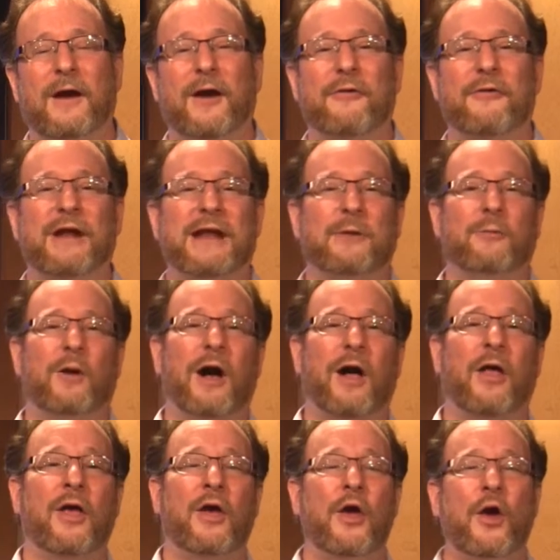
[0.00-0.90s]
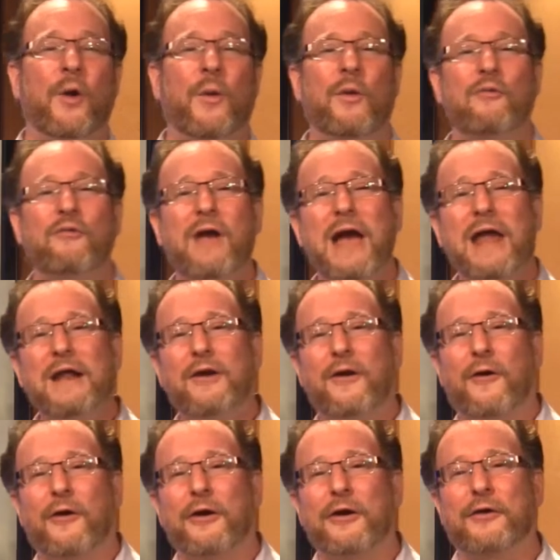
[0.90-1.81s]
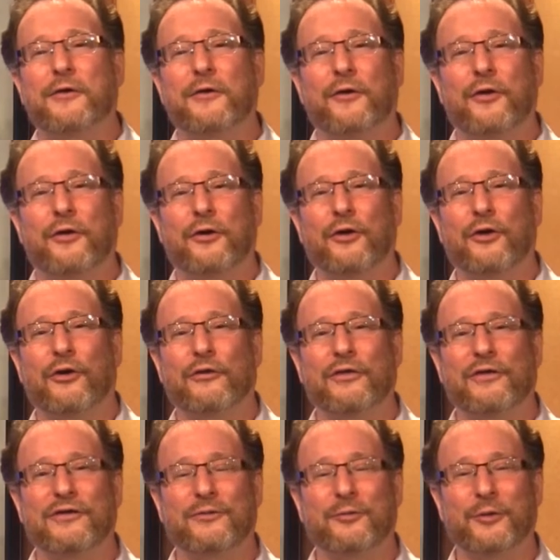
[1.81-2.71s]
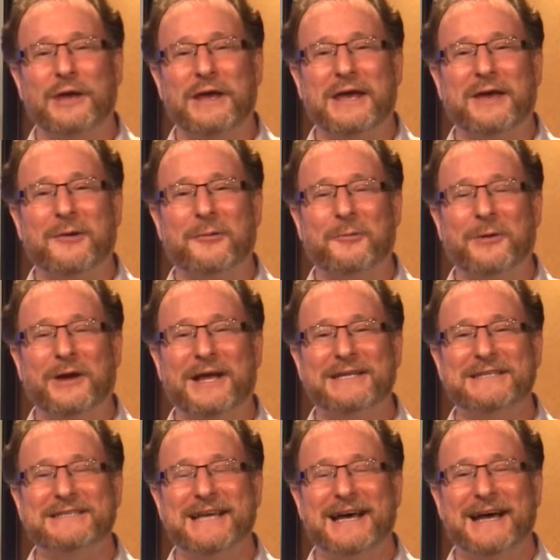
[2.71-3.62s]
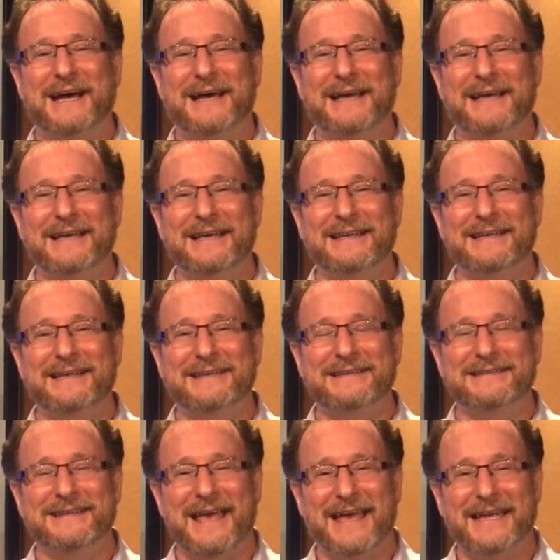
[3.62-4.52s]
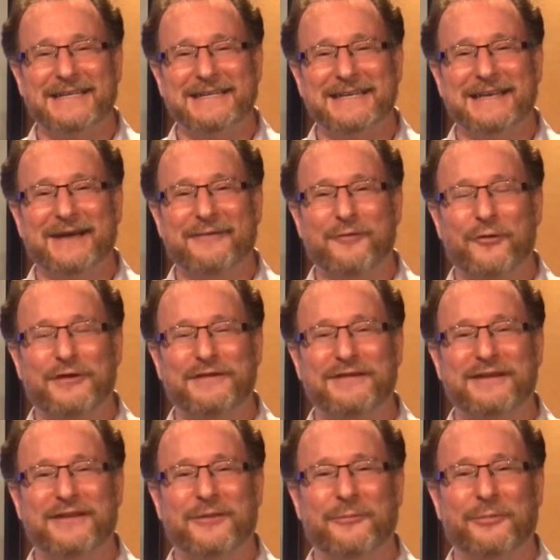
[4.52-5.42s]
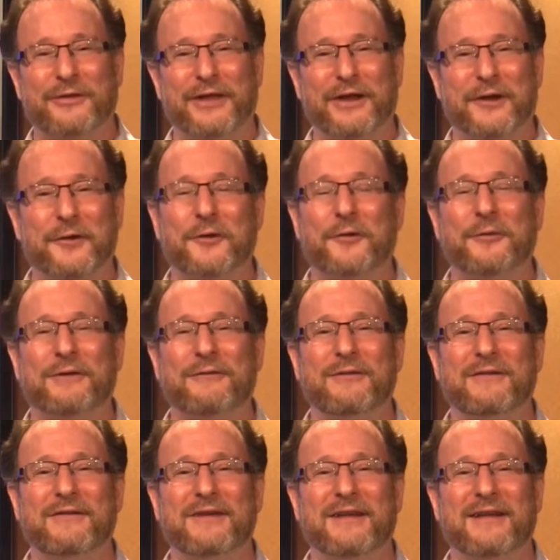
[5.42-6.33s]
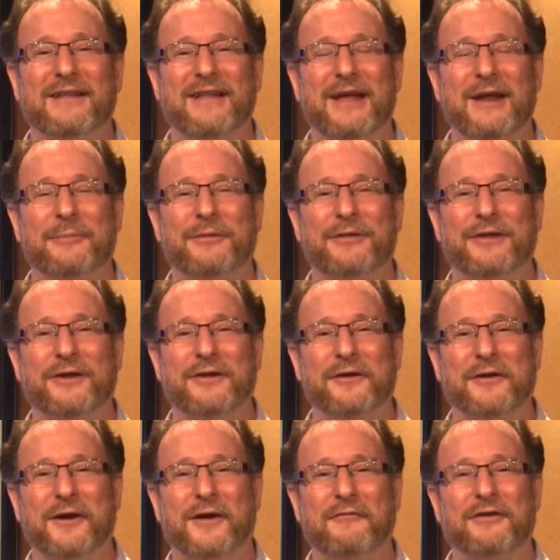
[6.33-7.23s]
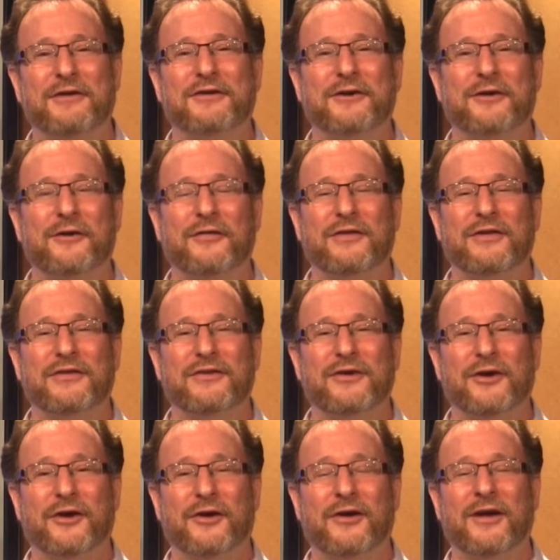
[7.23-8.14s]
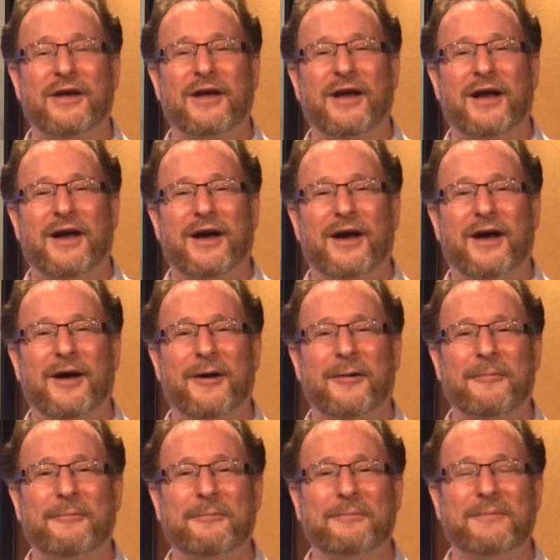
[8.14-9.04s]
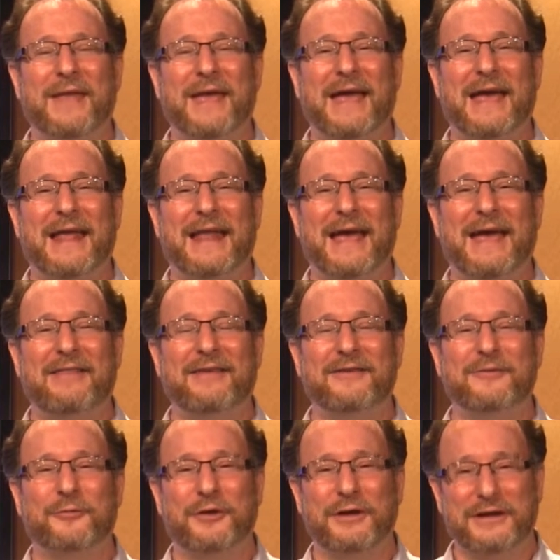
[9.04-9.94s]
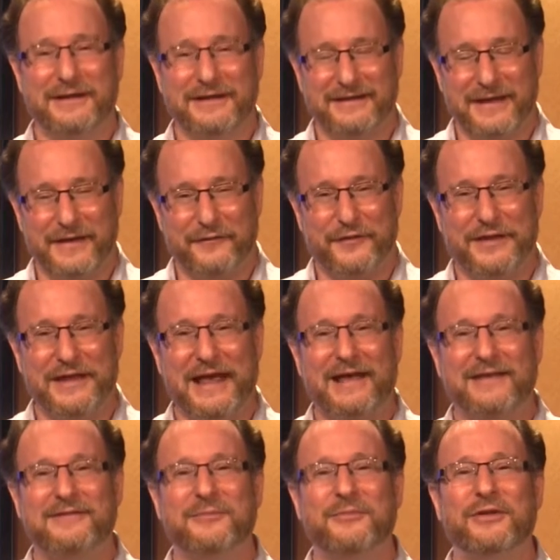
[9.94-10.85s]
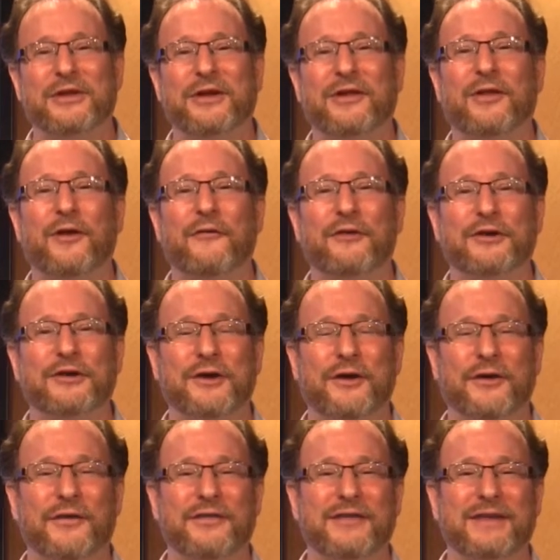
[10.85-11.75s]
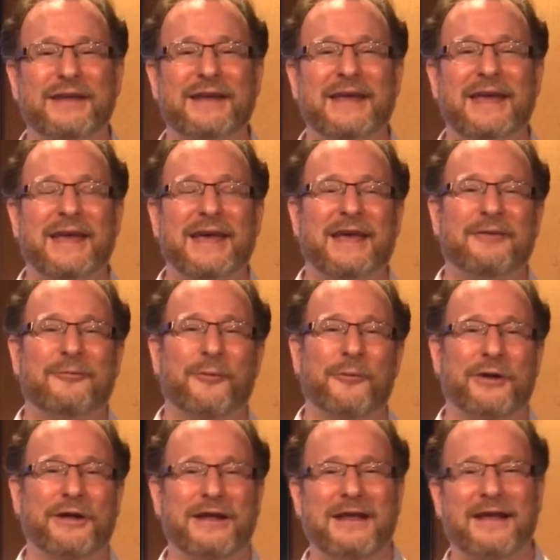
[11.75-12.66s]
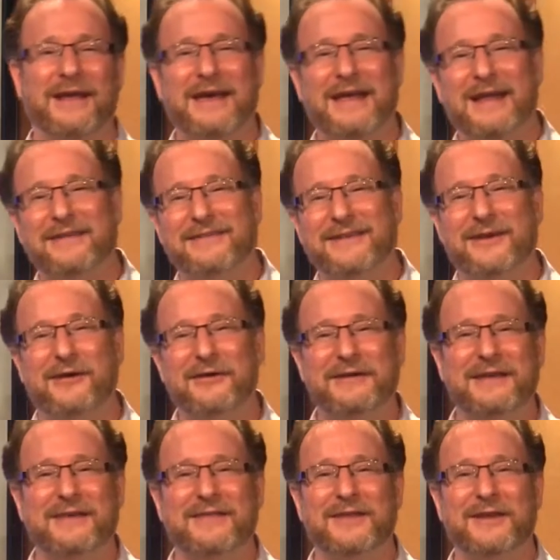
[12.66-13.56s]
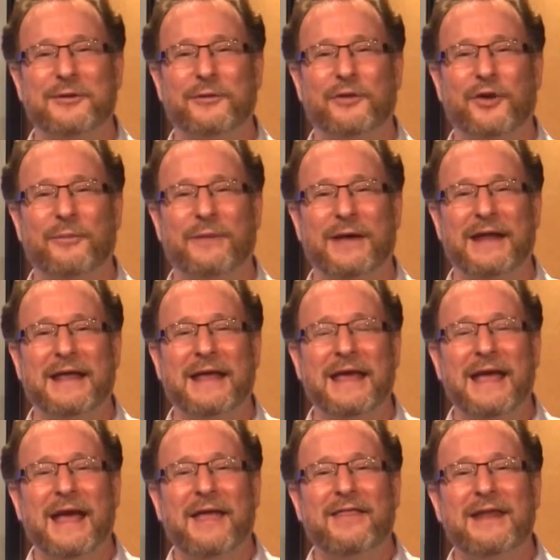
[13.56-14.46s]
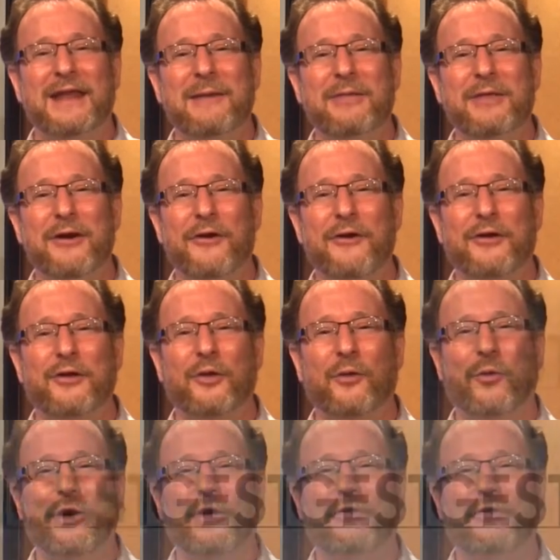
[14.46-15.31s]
Alrighty, well, we ran an article earlier this week, which uh, is edging, of course, into the political. We, we've done a lot of political coverage here this year, um, and, and this one definitely has some political overtones, and it's one we're going to kind of sink our teeth into a little bit. The name of the article